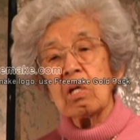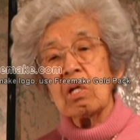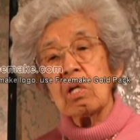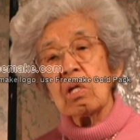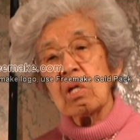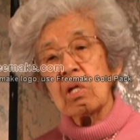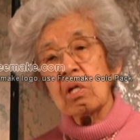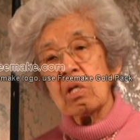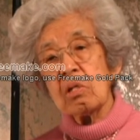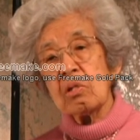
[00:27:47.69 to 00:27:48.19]

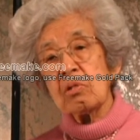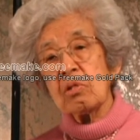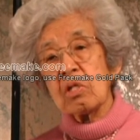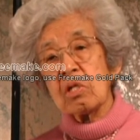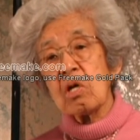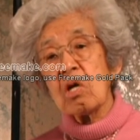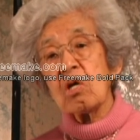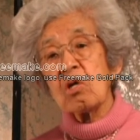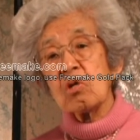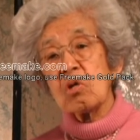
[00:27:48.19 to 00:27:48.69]
the
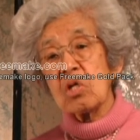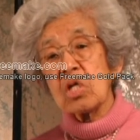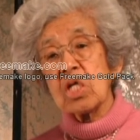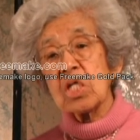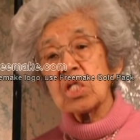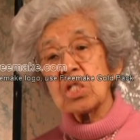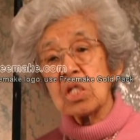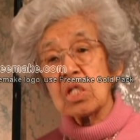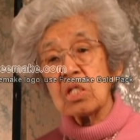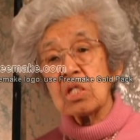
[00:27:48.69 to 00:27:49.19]
congregation
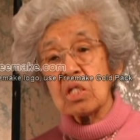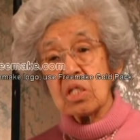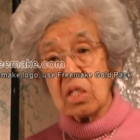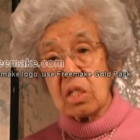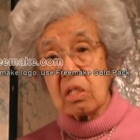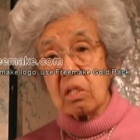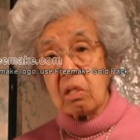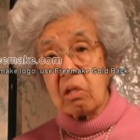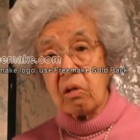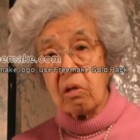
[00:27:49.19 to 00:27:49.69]
did
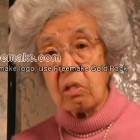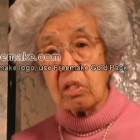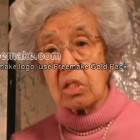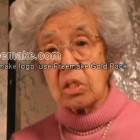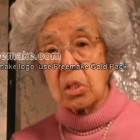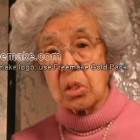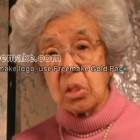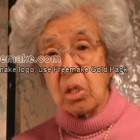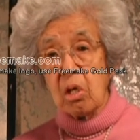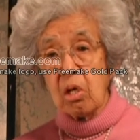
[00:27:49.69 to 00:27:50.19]

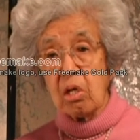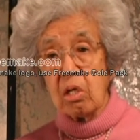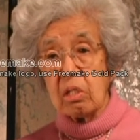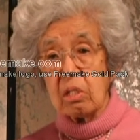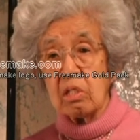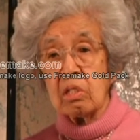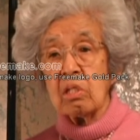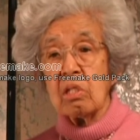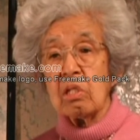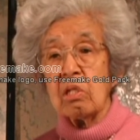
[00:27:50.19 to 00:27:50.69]
start
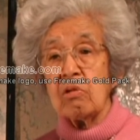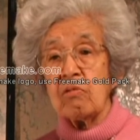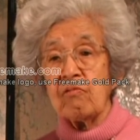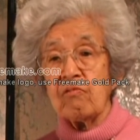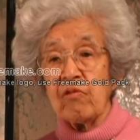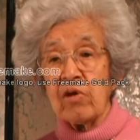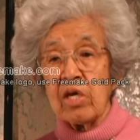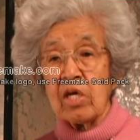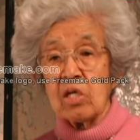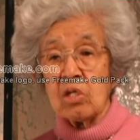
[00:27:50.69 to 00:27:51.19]
in
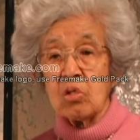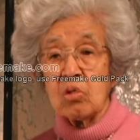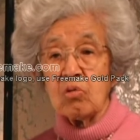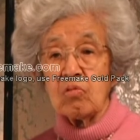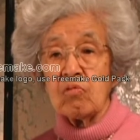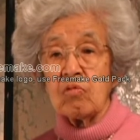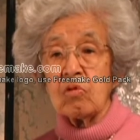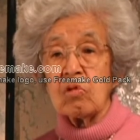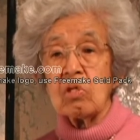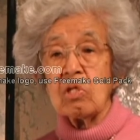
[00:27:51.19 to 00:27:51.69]
Vancouver,
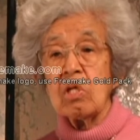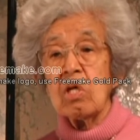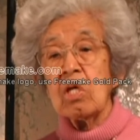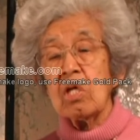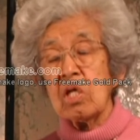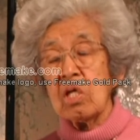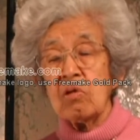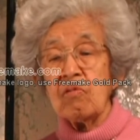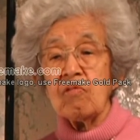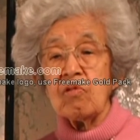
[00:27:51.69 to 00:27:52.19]
even
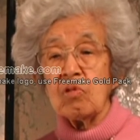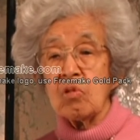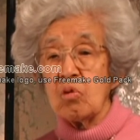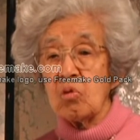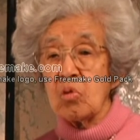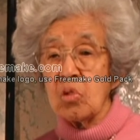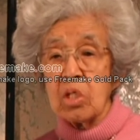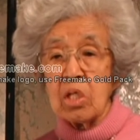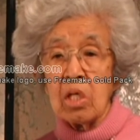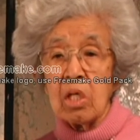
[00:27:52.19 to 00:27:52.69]
though he
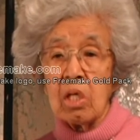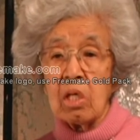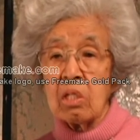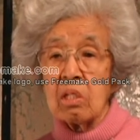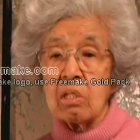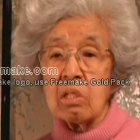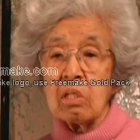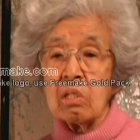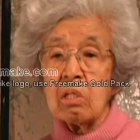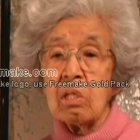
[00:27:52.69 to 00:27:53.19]
had
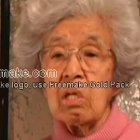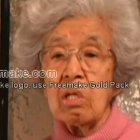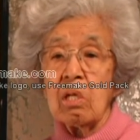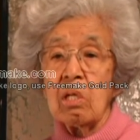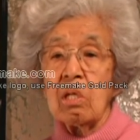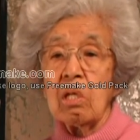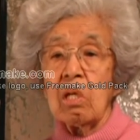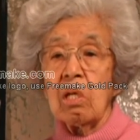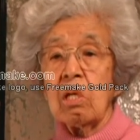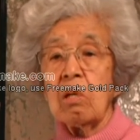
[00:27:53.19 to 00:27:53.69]

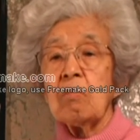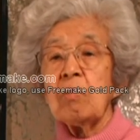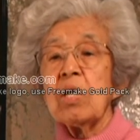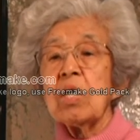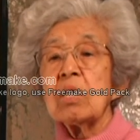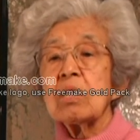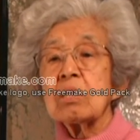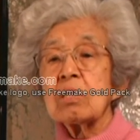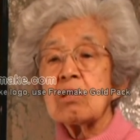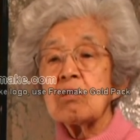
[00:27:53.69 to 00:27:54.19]
passed
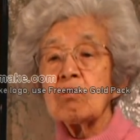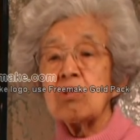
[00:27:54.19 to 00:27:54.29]
away.